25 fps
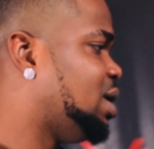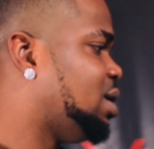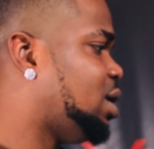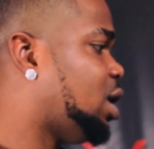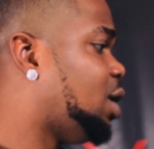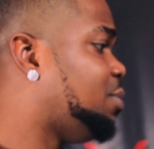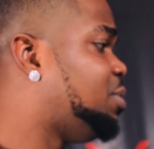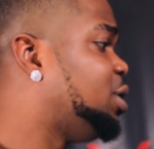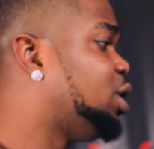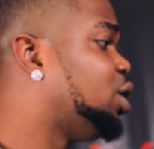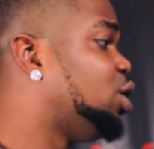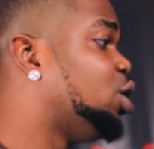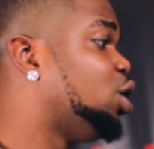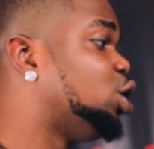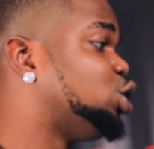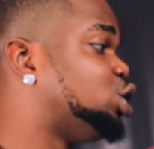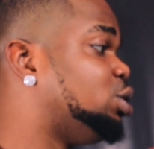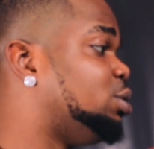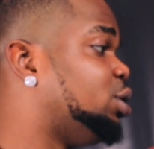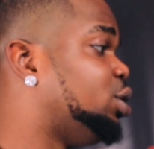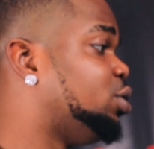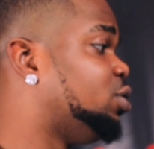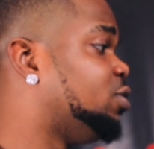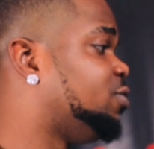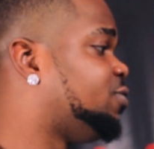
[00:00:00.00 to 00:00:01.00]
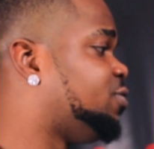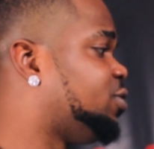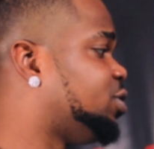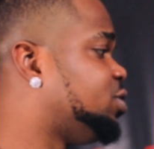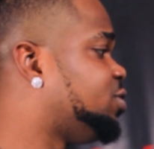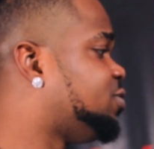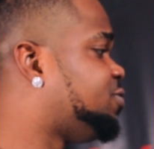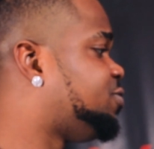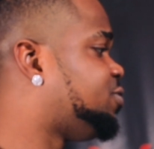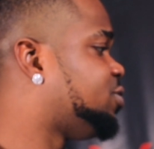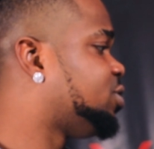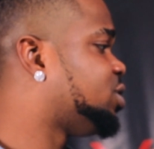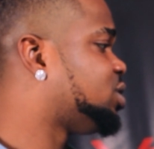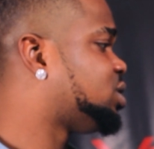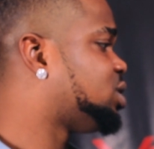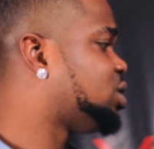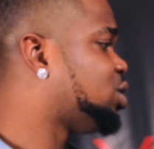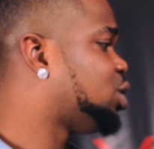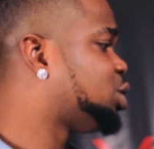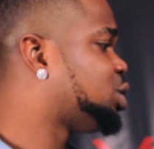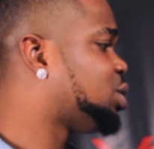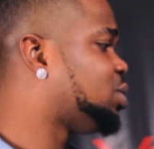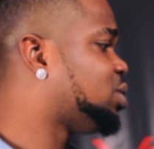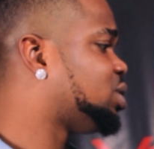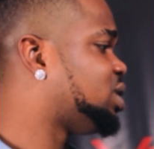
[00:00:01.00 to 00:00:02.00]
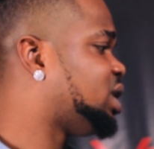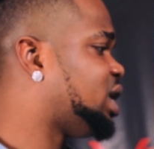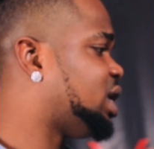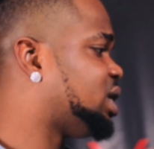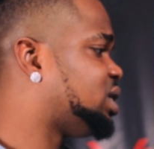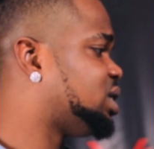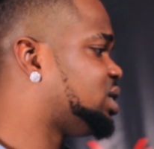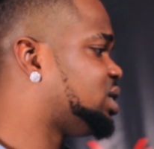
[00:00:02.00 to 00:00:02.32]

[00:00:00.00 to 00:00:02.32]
I'll play the log drum alone for you first. The log drum was like